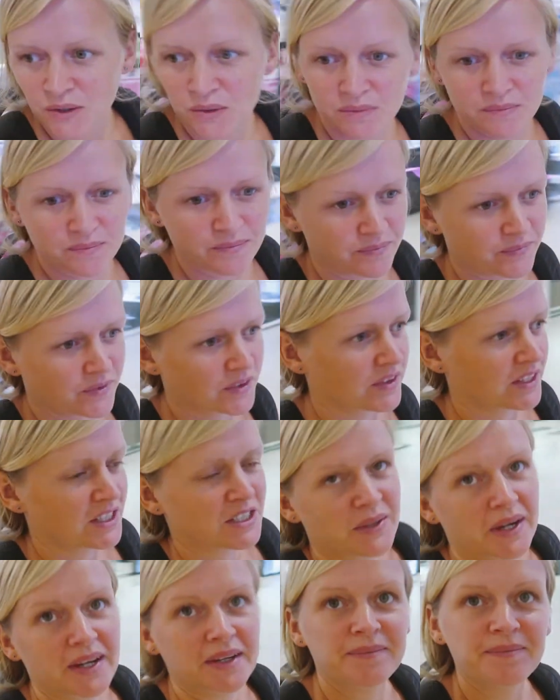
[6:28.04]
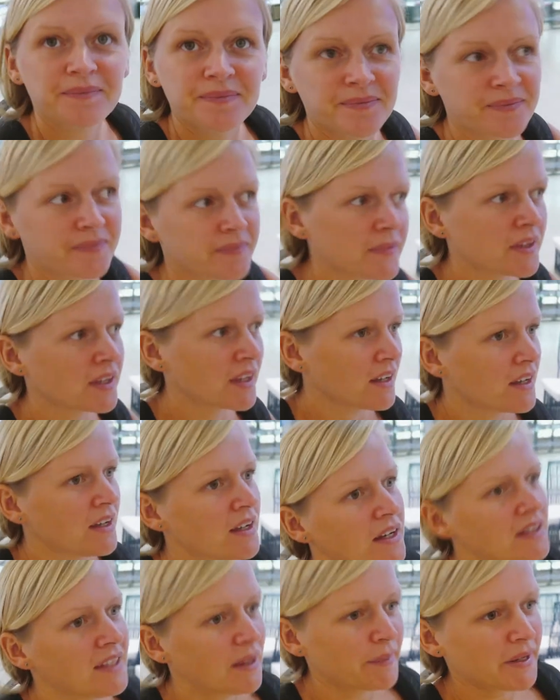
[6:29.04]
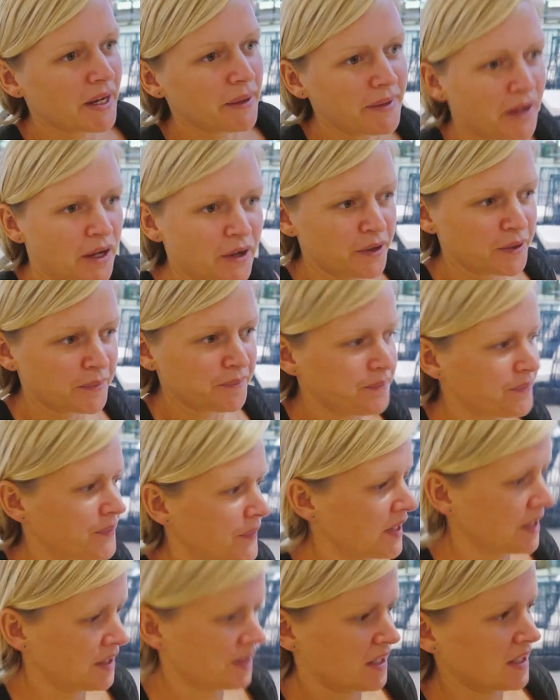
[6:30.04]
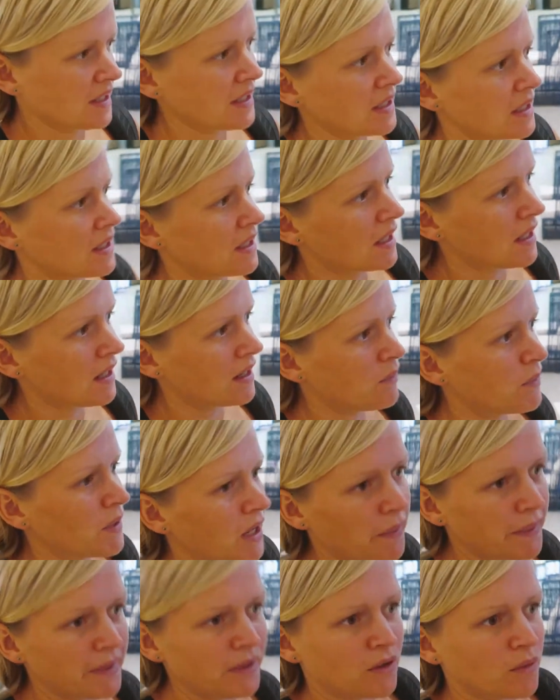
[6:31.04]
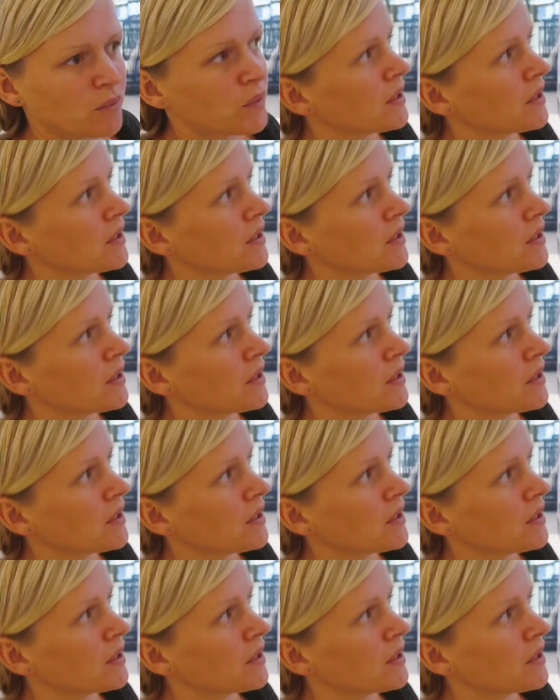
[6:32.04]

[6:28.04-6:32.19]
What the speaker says: Oh, this way. Yeah, we're going home, I think. We're going up.